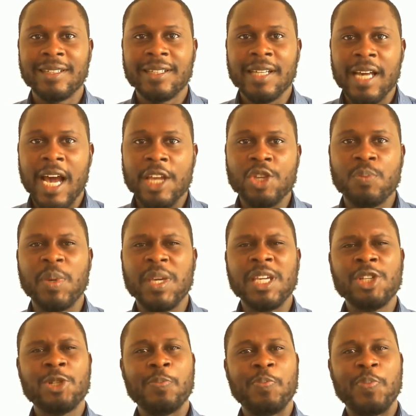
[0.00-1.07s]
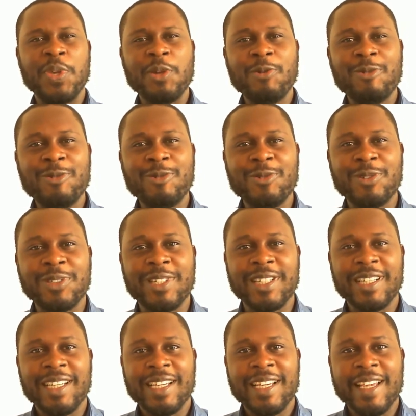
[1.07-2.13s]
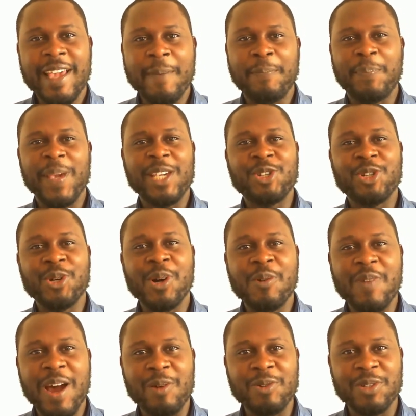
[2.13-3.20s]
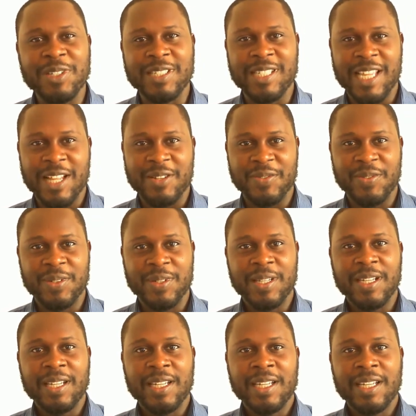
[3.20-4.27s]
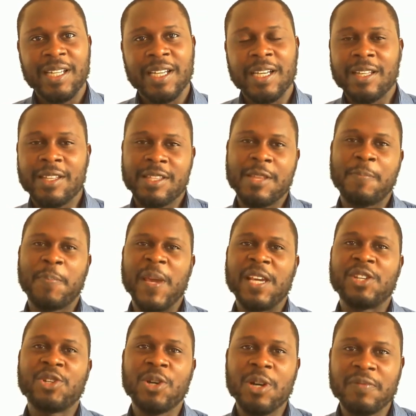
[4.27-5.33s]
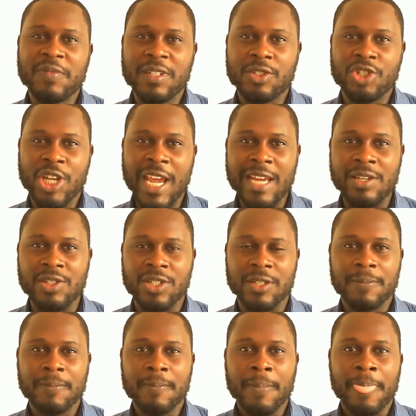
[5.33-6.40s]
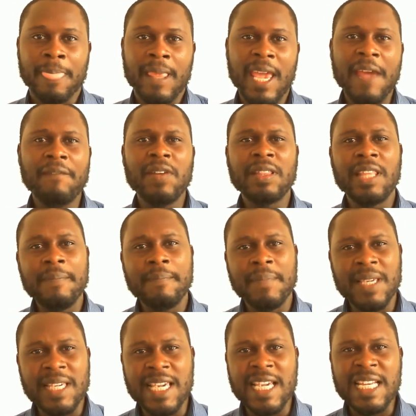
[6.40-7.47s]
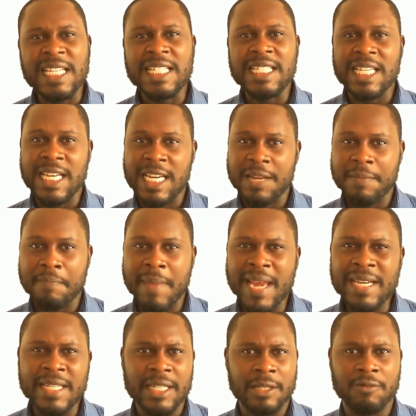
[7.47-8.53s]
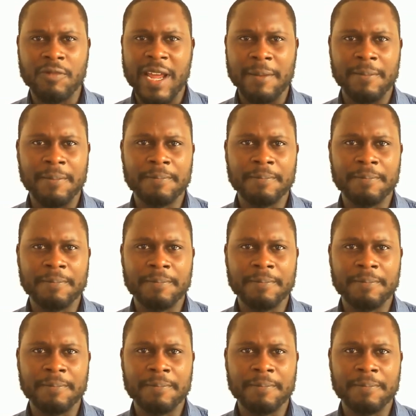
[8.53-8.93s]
And you begin to build a picture around yourself, the picture of the change. Everything begins in the mental realm.